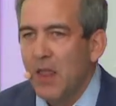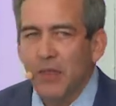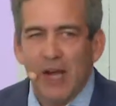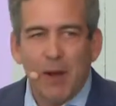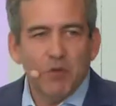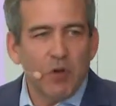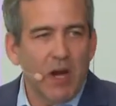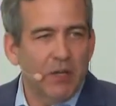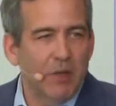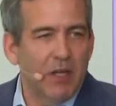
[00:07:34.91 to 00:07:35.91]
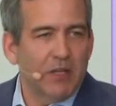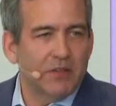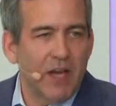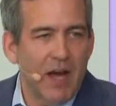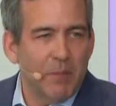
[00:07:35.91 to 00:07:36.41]
that I'm trying to be like a
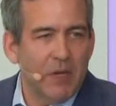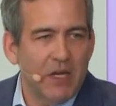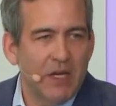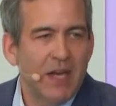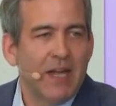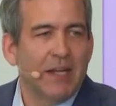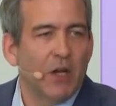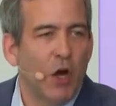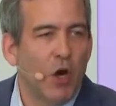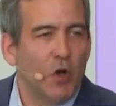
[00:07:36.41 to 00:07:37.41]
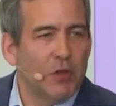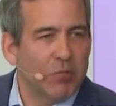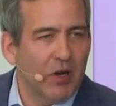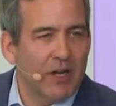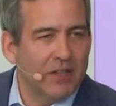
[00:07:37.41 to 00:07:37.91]
zombie and get all the
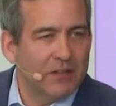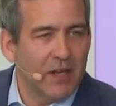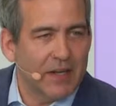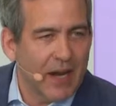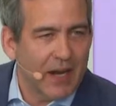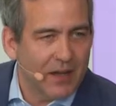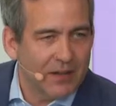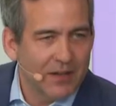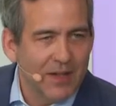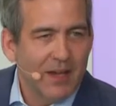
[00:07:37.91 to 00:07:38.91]
brains I can.